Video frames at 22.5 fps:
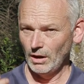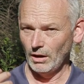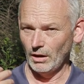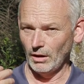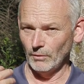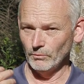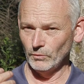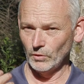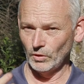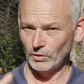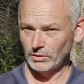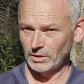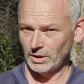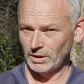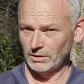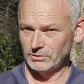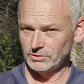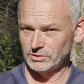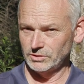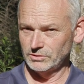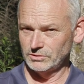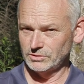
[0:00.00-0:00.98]
I'm not
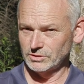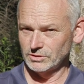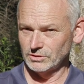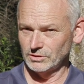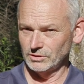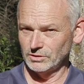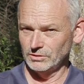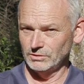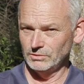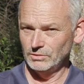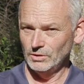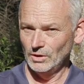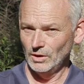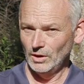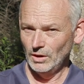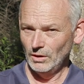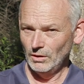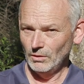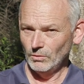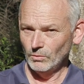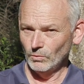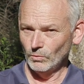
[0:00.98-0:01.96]
going to do
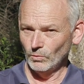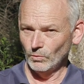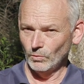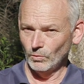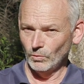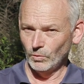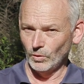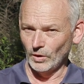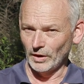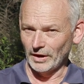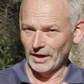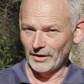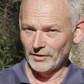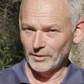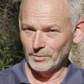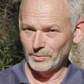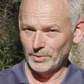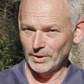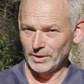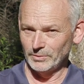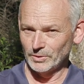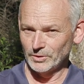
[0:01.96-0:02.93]
what
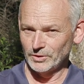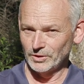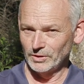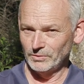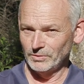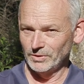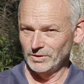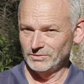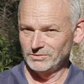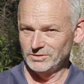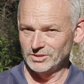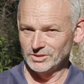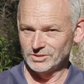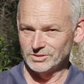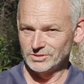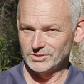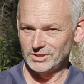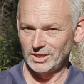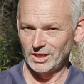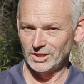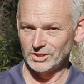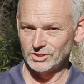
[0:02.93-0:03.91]
other people do with
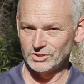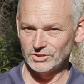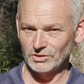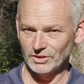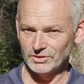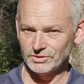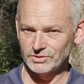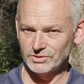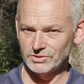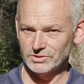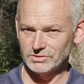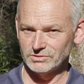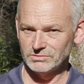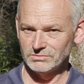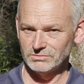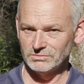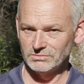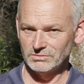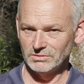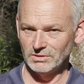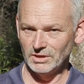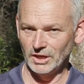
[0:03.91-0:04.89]
just test shots
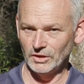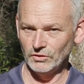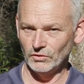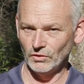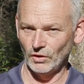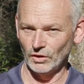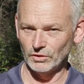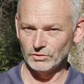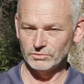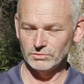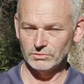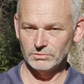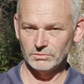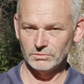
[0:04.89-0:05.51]
and not